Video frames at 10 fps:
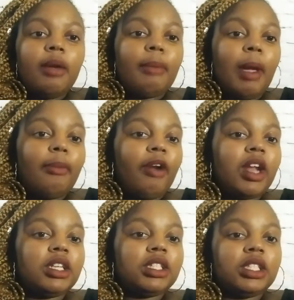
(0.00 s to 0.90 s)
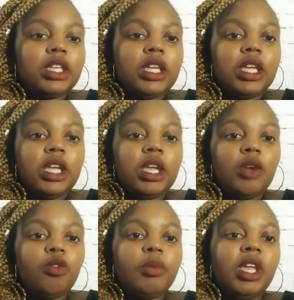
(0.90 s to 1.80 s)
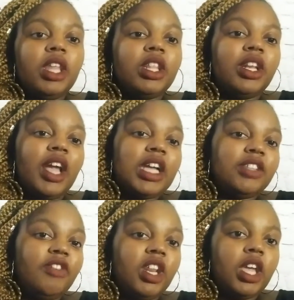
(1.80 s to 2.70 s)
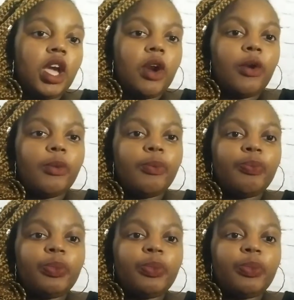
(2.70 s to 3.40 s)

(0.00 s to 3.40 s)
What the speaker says: My pregnancy will be in the next video,